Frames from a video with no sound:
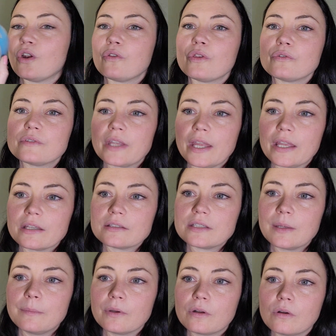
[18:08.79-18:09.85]
know, those like
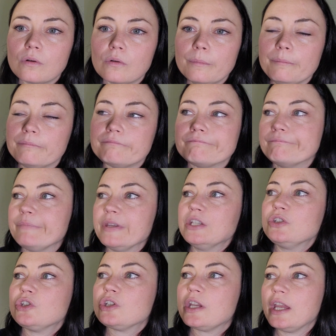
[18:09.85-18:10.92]
typical
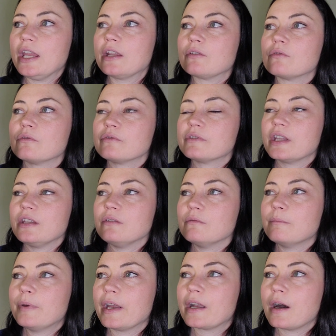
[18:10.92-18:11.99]
beach candles that you
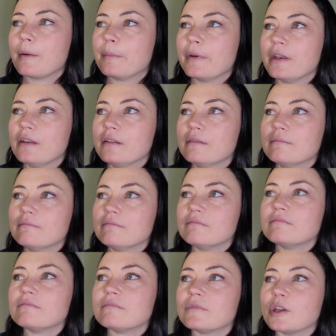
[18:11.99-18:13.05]
pick up and
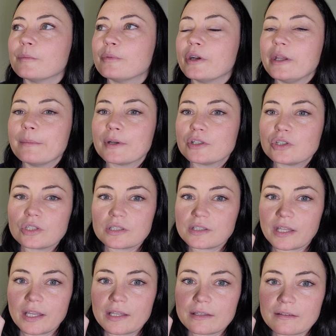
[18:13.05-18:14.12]
they're pretty much just
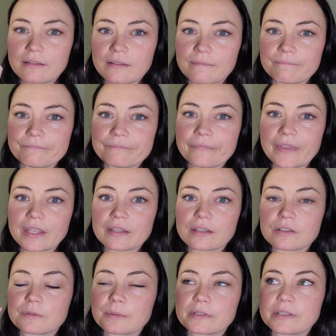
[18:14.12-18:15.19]
like,
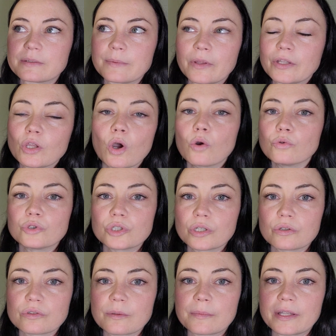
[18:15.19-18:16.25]
they're supposed to smell like the
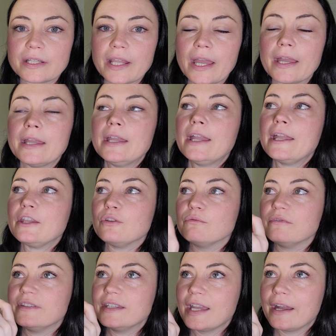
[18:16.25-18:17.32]
ocean or something like that. You
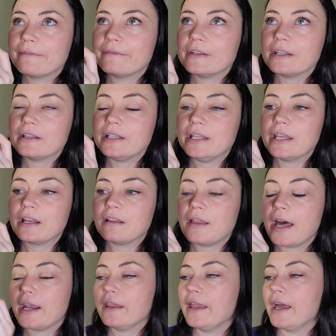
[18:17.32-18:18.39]
definitely get a
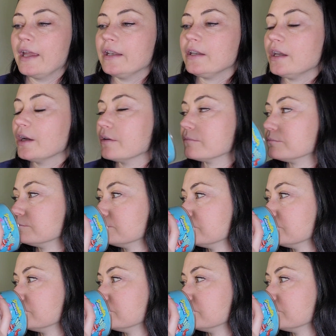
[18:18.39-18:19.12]
lot of that in here.